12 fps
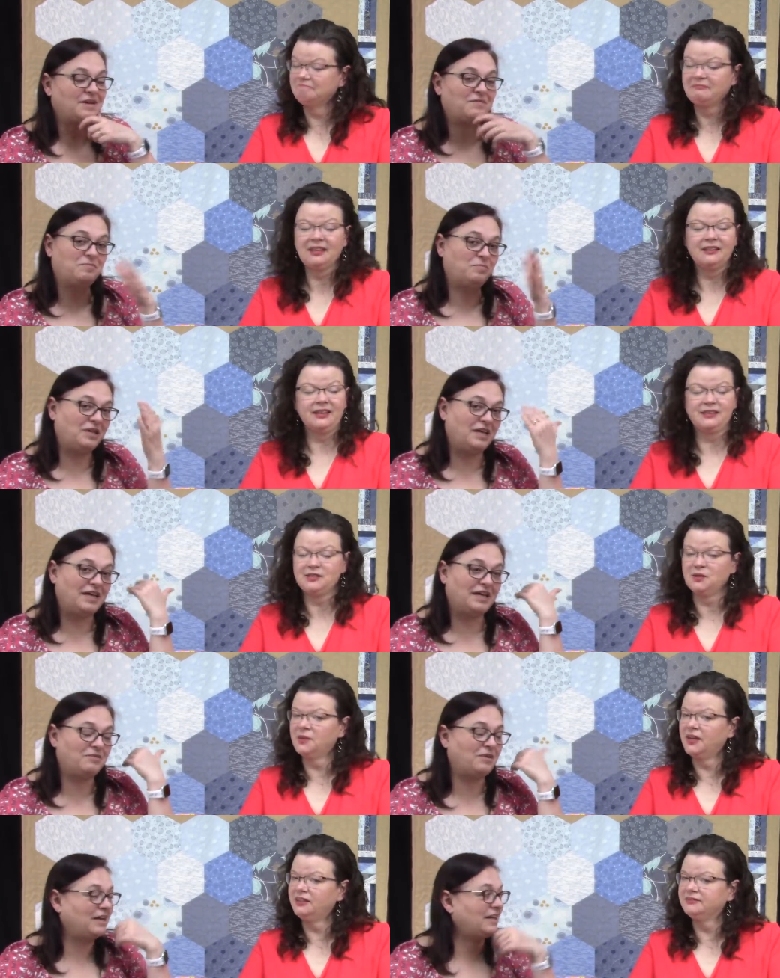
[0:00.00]
Speaker 1: I'm blank
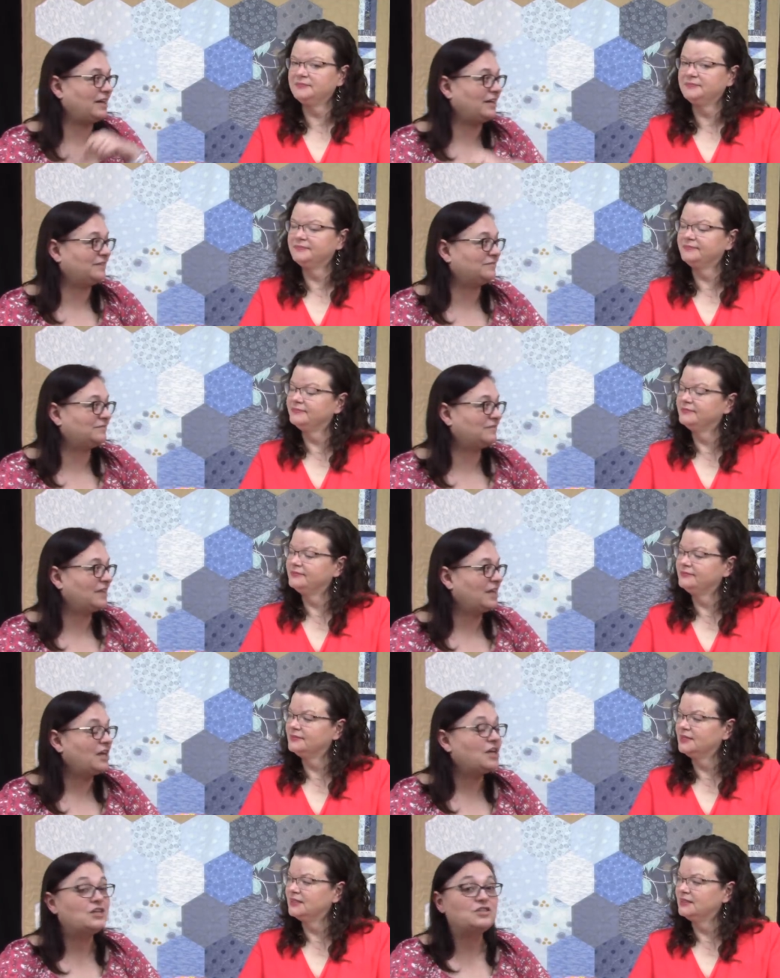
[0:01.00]
okay. right now.
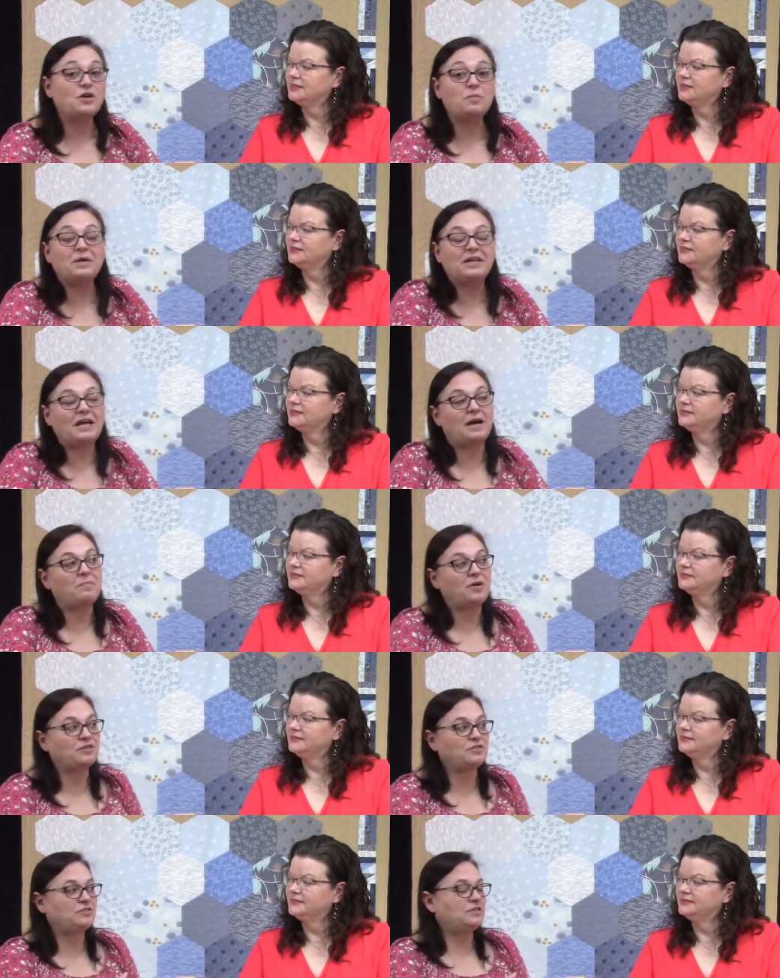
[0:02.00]
So, but yeah,
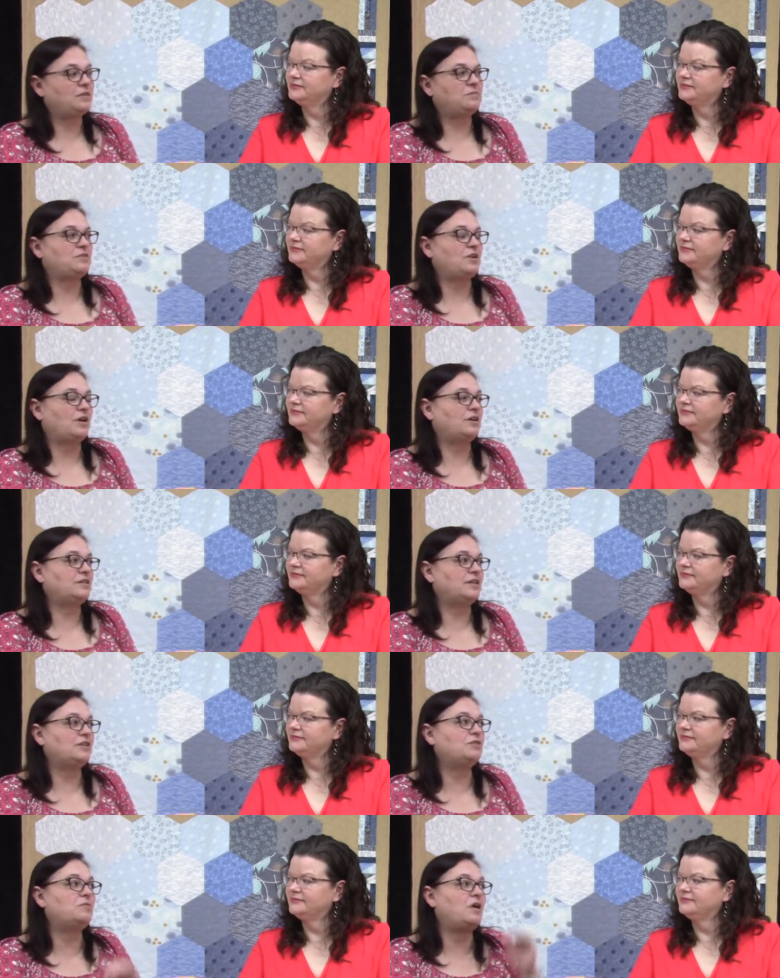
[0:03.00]
partial seams aren't
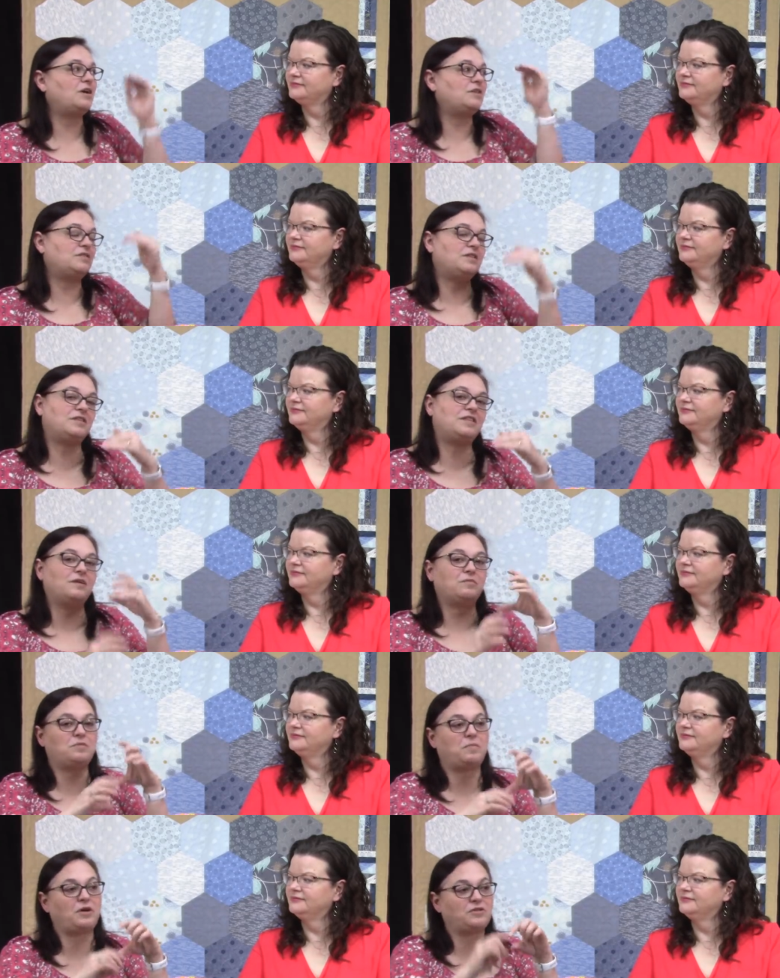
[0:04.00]
you. The thing
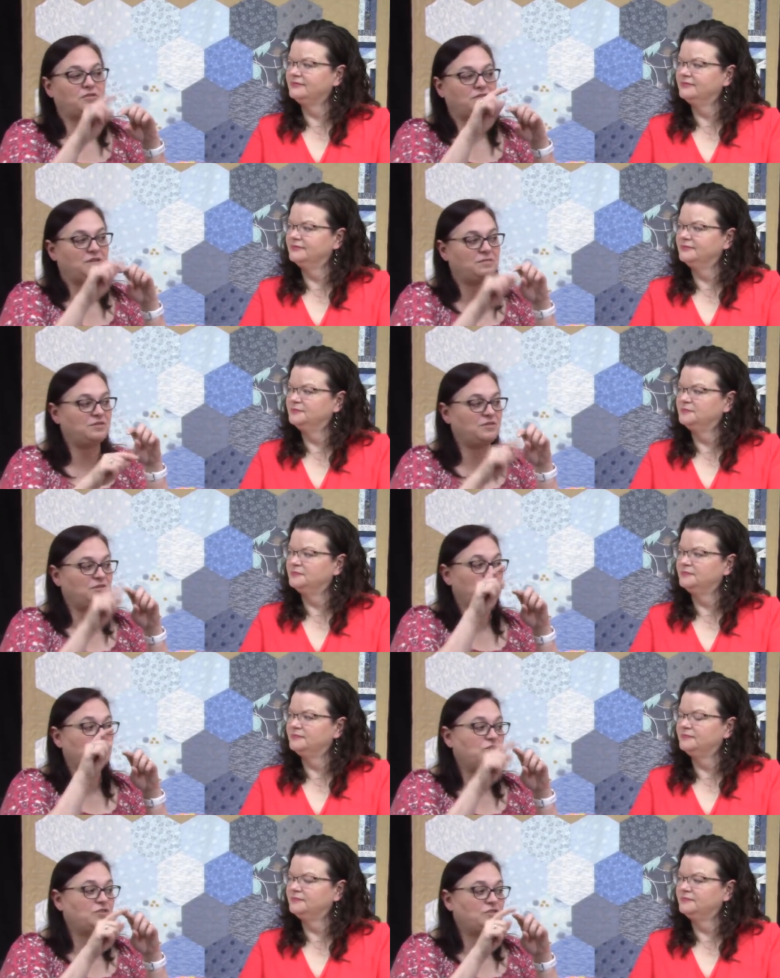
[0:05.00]
with partial seams is
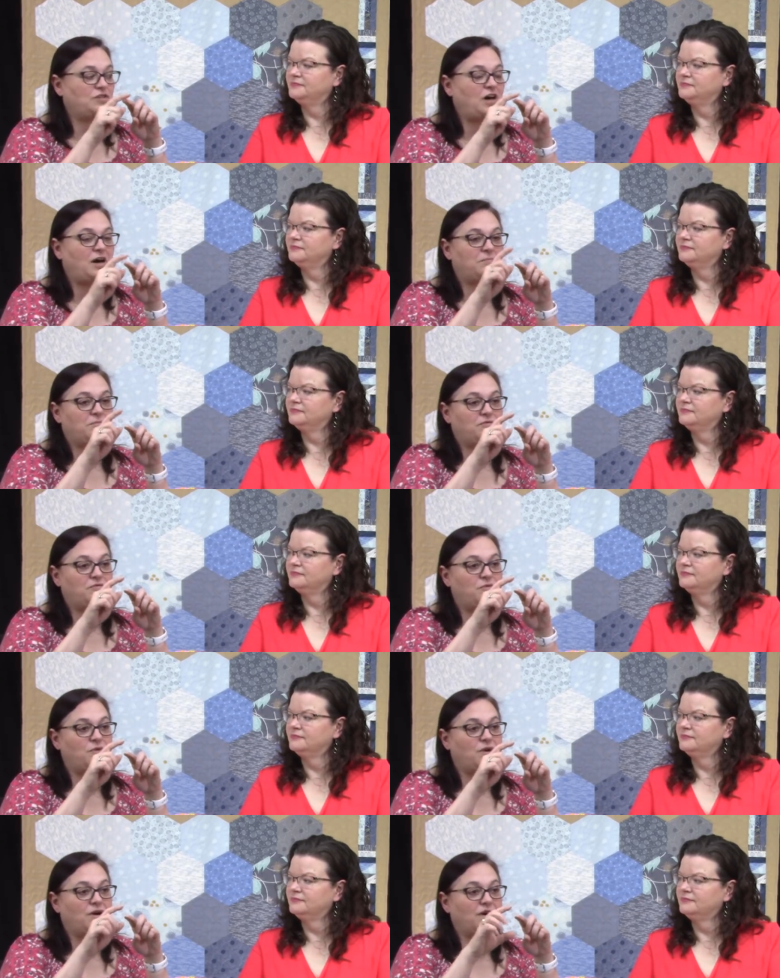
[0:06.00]
you just
Speaker 2: stop
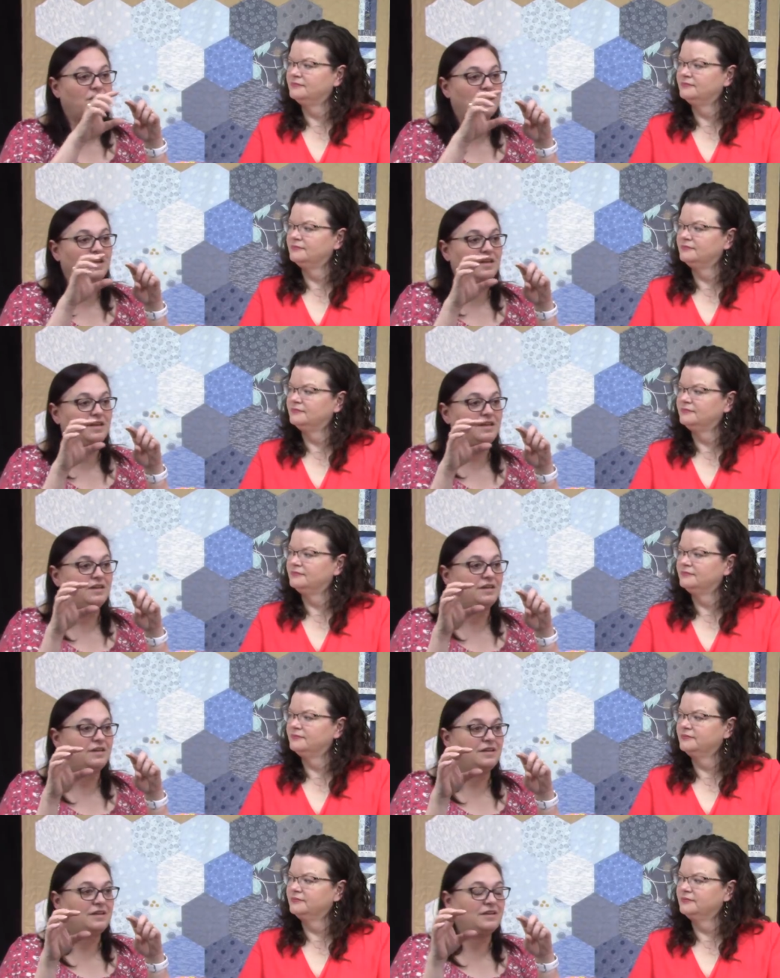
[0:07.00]
before
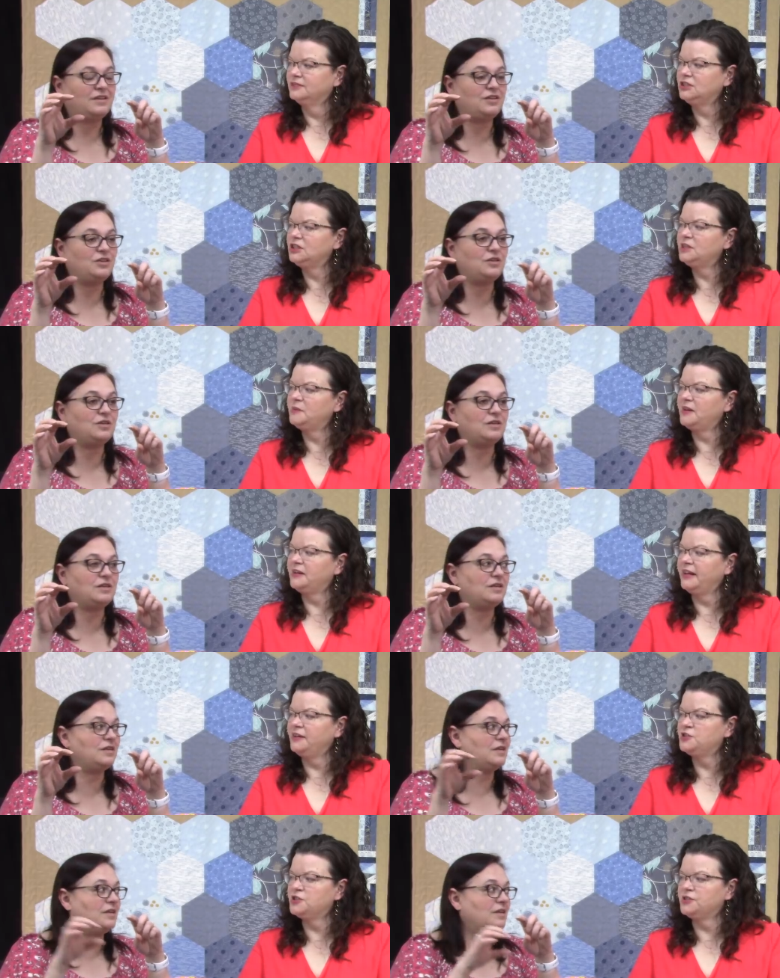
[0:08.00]
it's usually about an
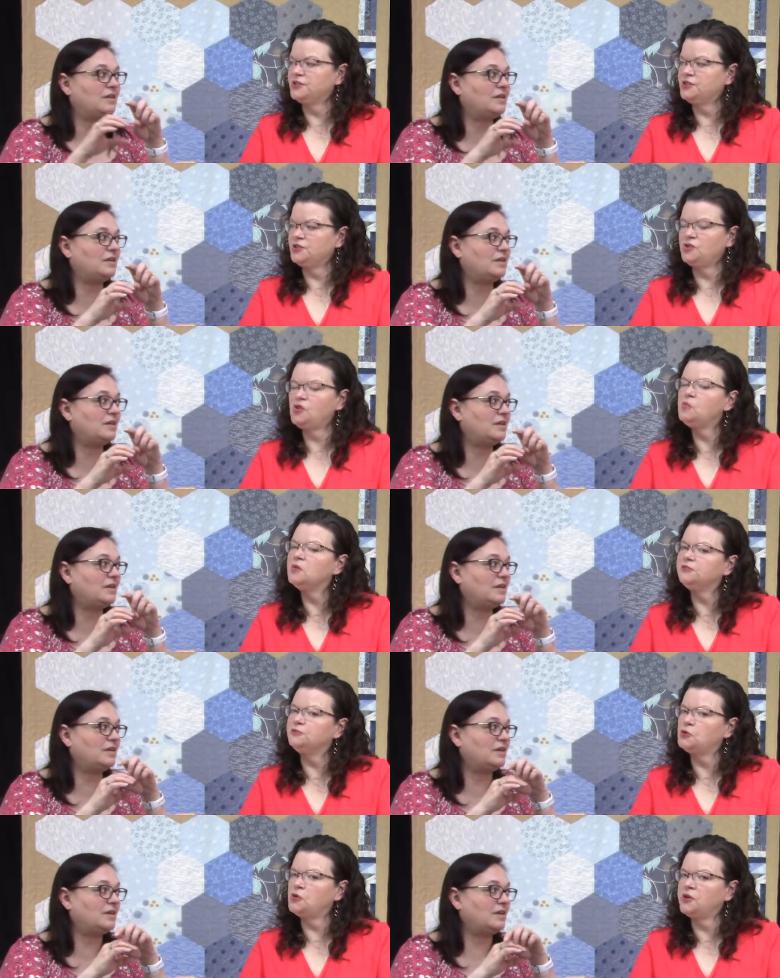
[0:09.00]
inch or two
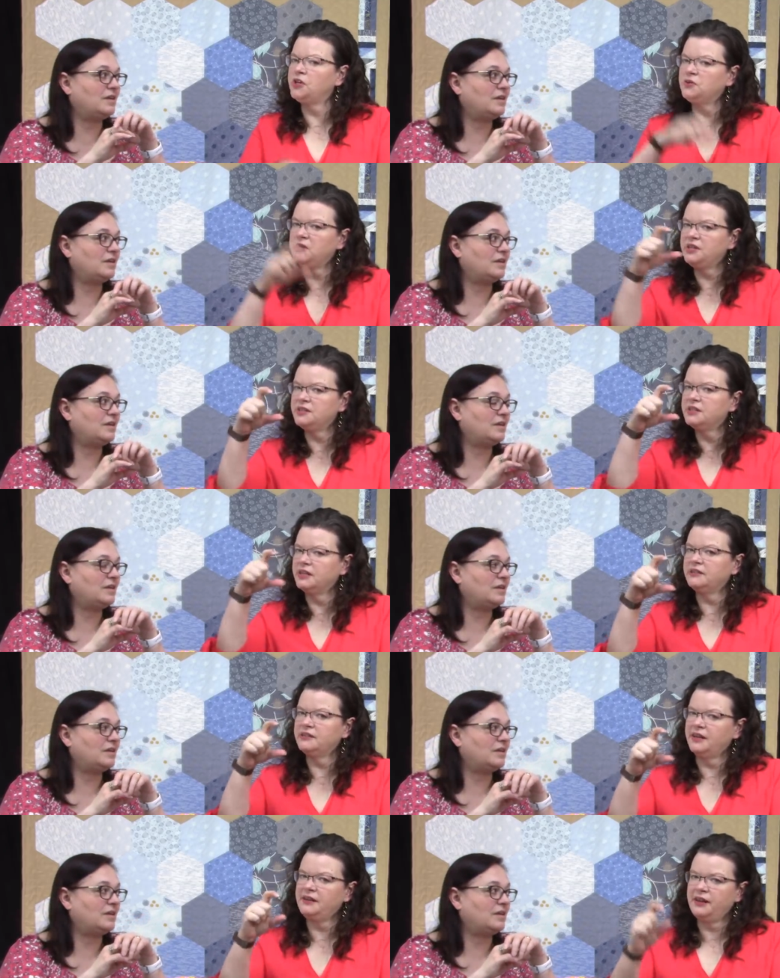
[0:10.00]
before you need to get
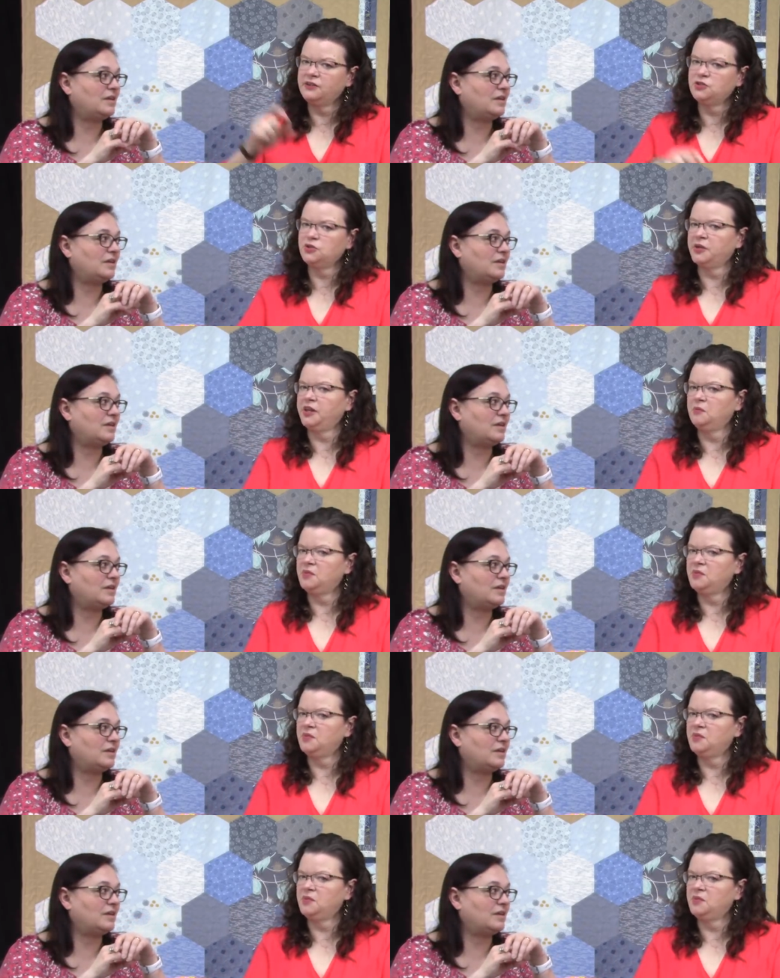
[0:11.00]
to that next joining